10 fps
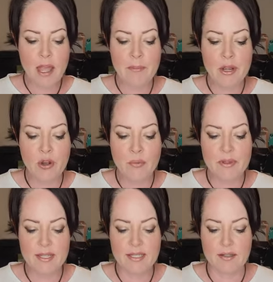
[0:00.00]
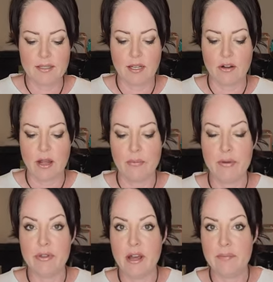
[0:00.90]
I'm gonna open this little sucker up. We
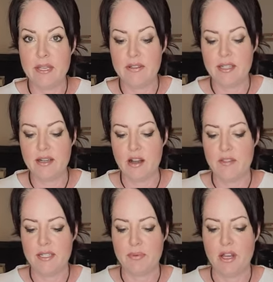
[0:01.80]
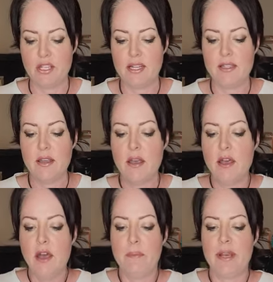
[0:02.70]
will not be using it on this project,
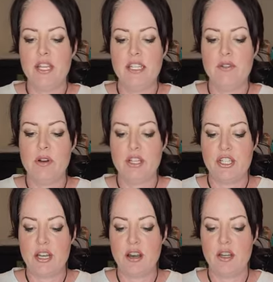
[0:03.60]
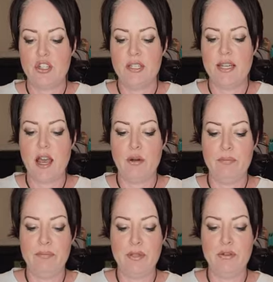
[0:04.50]
but I did wanna share just how
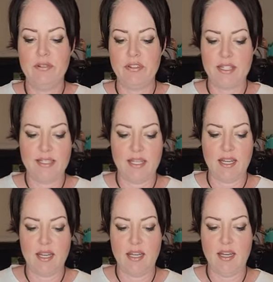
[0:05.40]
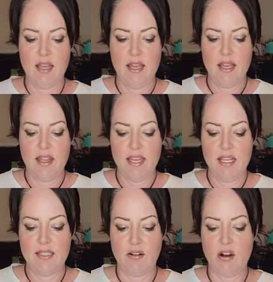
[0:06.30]
beautifully stunning
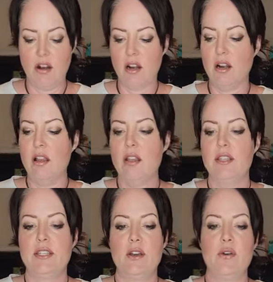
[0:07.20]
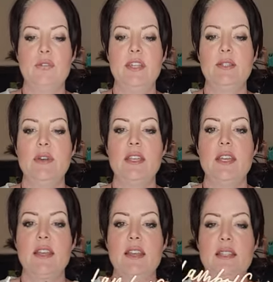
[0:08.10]
these are. So this one
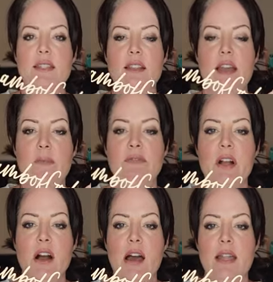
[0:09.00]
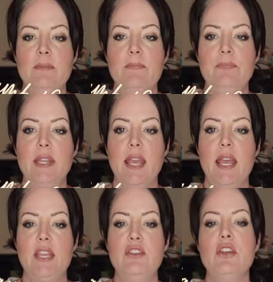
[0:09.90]
is the Lamb of God,
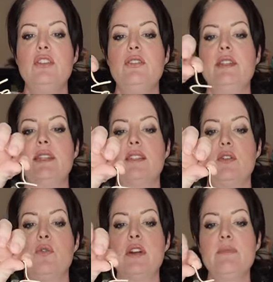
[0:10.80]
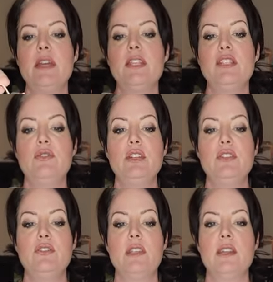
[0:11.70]
and you could use this as an ornament, you can
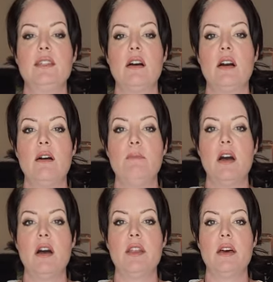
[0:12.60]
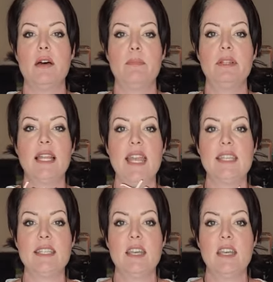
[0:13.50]
use this um, on a
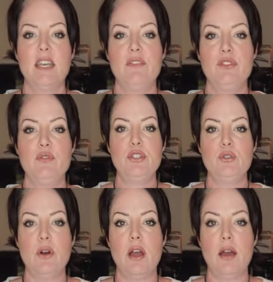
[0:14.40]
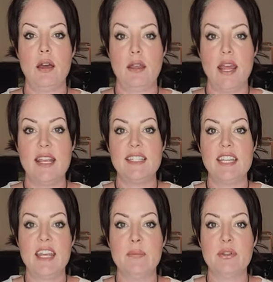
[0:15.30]
plate, if do a nice
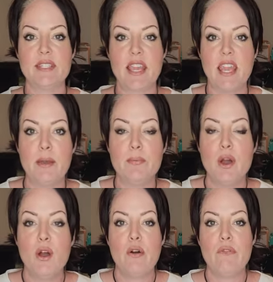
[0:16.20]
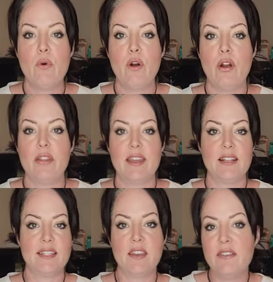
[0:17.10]
tablescape for
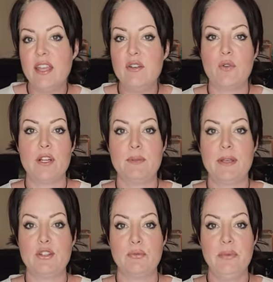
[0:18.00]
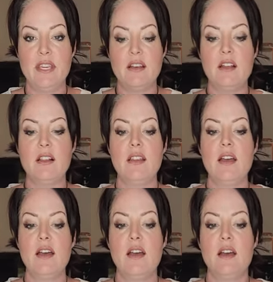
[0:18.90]
Thanksgiving or a special meal,
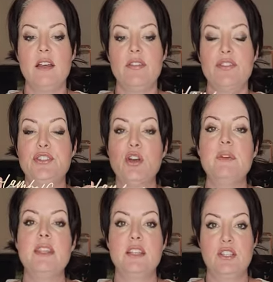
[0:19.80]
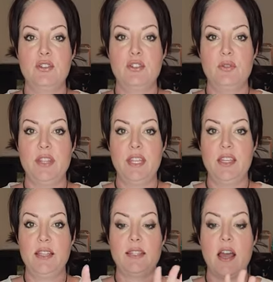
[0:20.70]
so many things you can do with
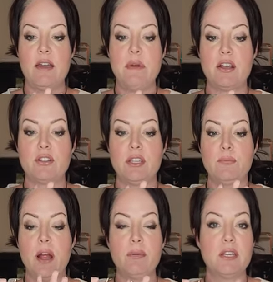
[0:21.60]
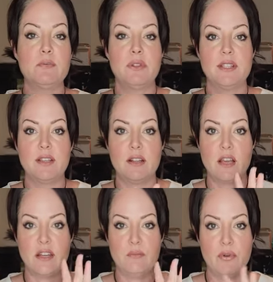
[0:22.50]
these. I'm actually probably gonna put this on a
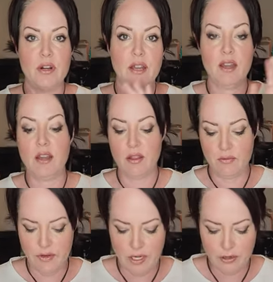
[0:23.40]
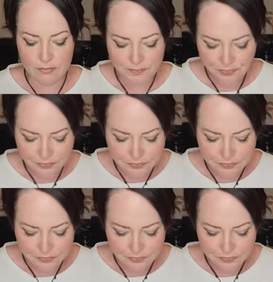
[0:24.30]
cutting board in another video,